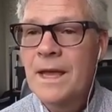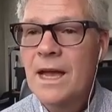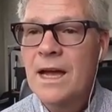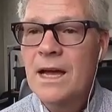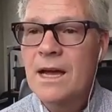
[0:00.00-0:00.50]

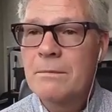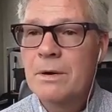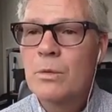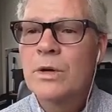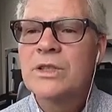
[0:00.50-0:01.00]

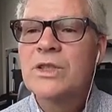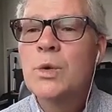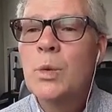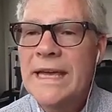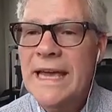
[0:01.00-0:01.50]
But what do
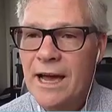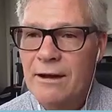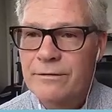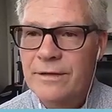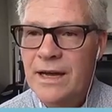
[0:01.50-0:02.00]
we have?
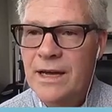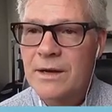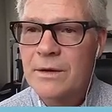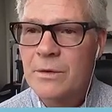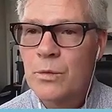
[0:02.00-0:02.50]

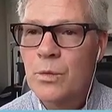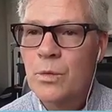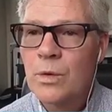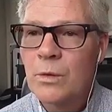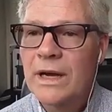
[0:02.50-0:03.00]

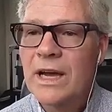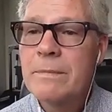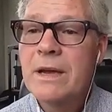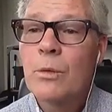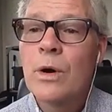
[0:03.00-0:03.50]
What can
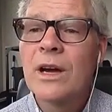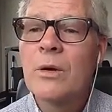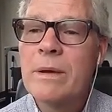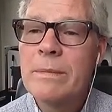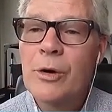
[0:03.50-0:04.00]

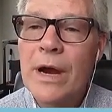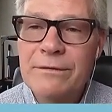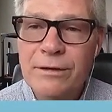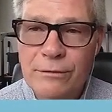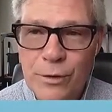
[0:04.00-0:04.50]
we be
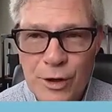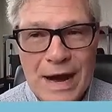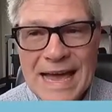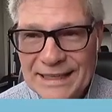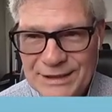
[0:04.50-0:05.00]
grateful for?
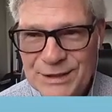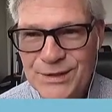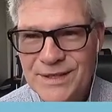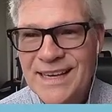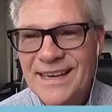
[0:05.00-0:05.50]

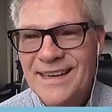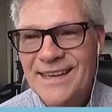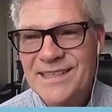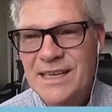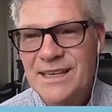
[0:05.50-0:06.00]
Gratitude
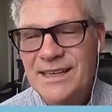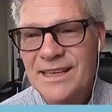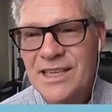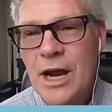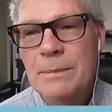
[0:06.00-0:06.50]
is
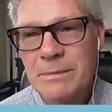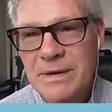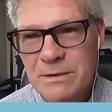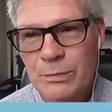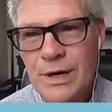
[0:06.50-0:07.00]
an
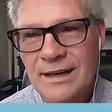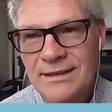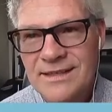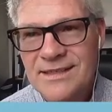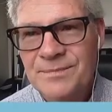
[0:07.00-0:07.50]
optimism
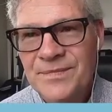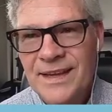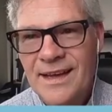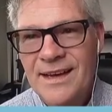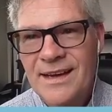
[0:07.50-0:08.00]
practice,
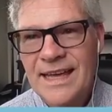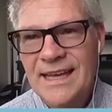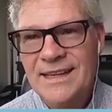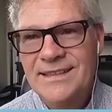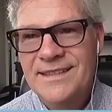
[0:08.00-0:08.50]

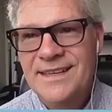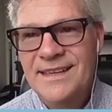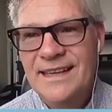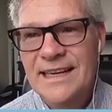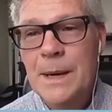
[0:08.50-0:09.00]
and
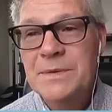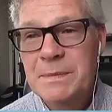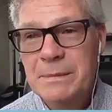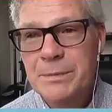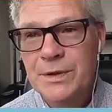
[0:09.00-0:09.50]
helps
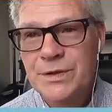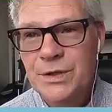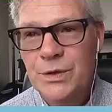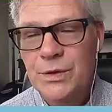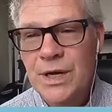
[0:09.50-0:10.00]
people
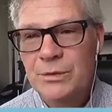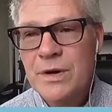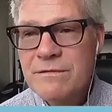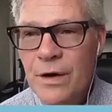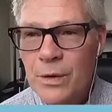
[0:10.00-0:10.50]
to
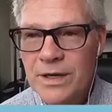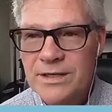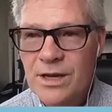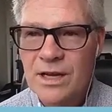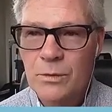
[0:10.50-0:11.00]

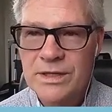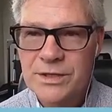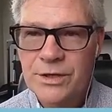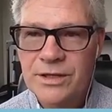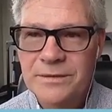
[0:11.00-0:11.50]
refocus on what's
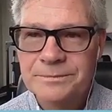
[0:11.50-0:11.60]
good.